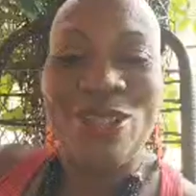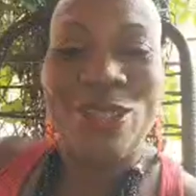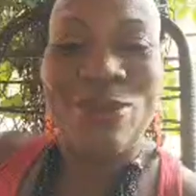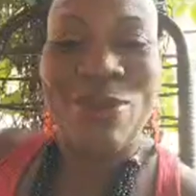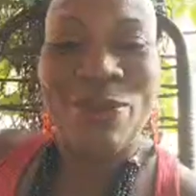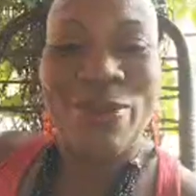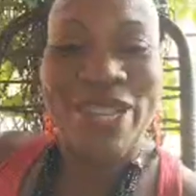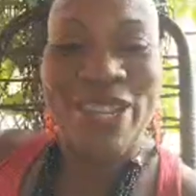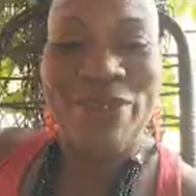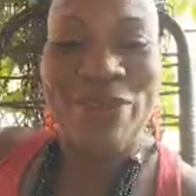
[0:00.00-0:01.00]
who smoke
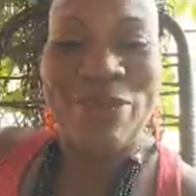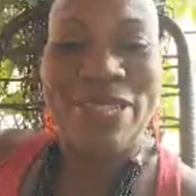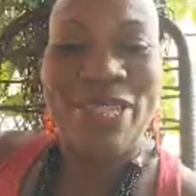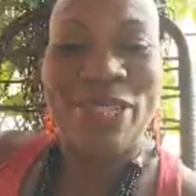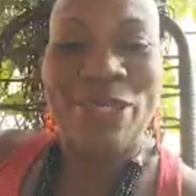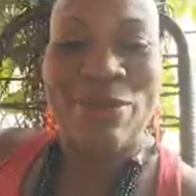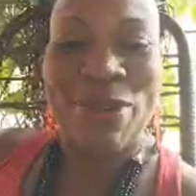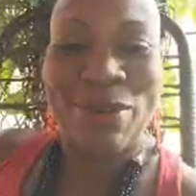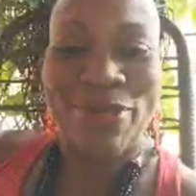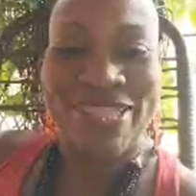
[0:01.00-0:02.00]
weed for medicinal
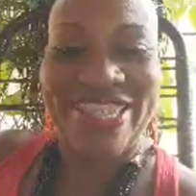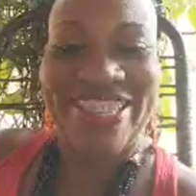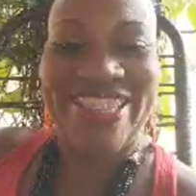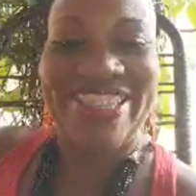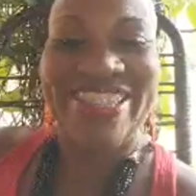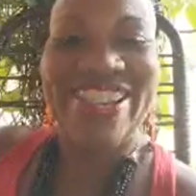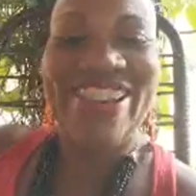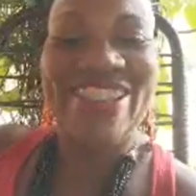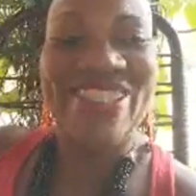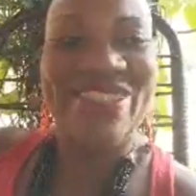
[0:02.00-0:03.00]
purposes,
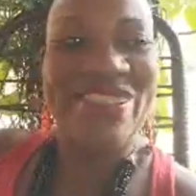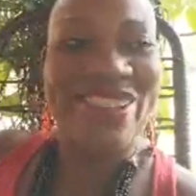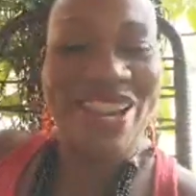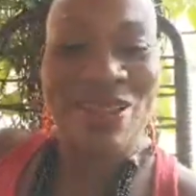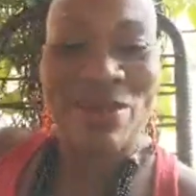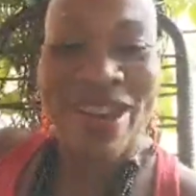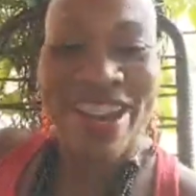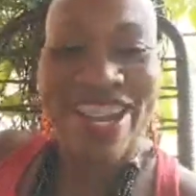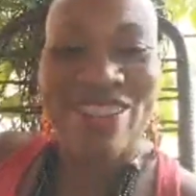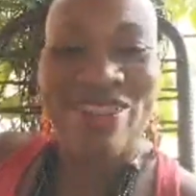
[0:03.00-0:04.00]
to
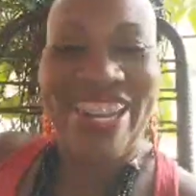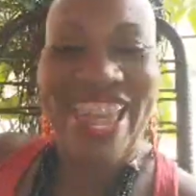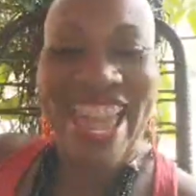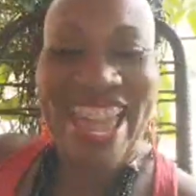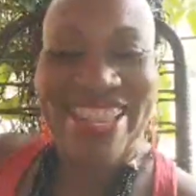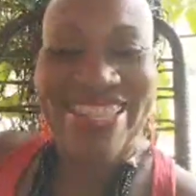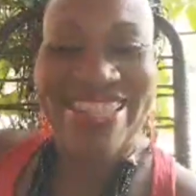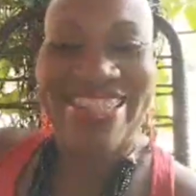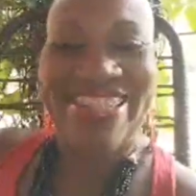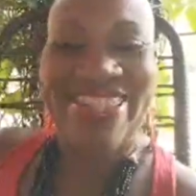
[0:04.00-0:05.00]
unwind, relax,
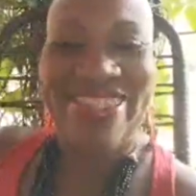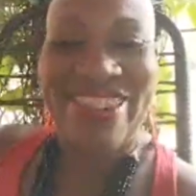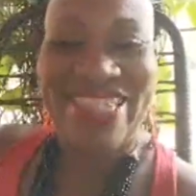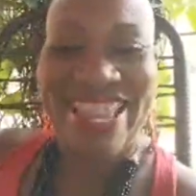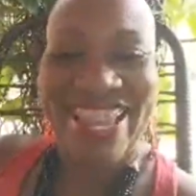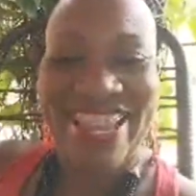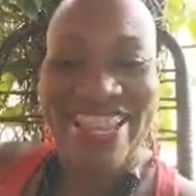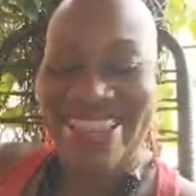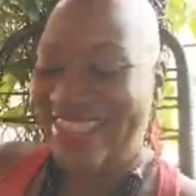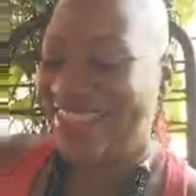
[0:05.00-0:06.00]
do your
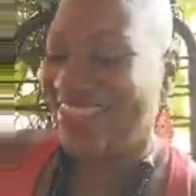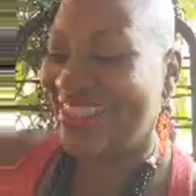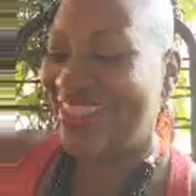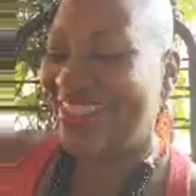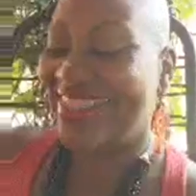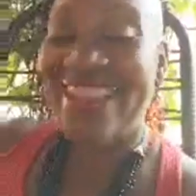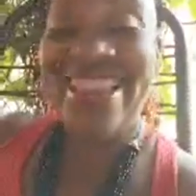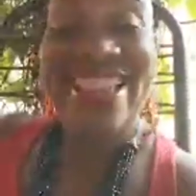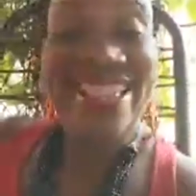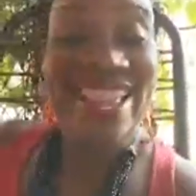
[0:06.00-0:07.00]
thing.
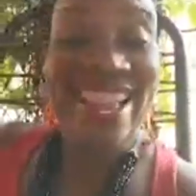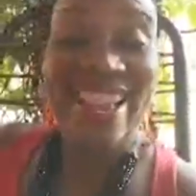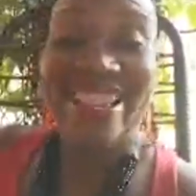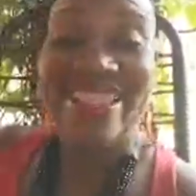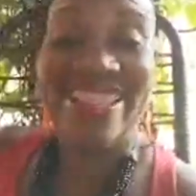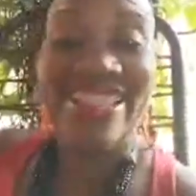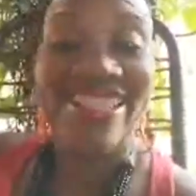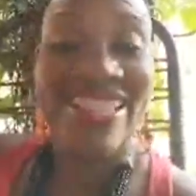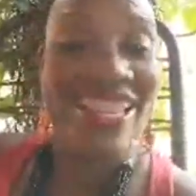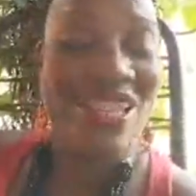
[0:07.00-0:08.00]
Yeah, it's
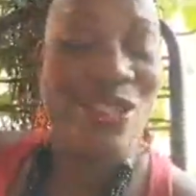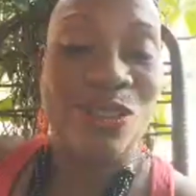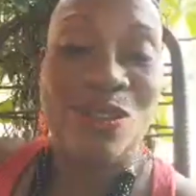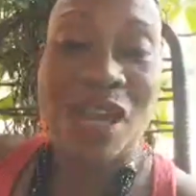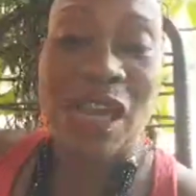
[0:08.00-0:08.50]
legal.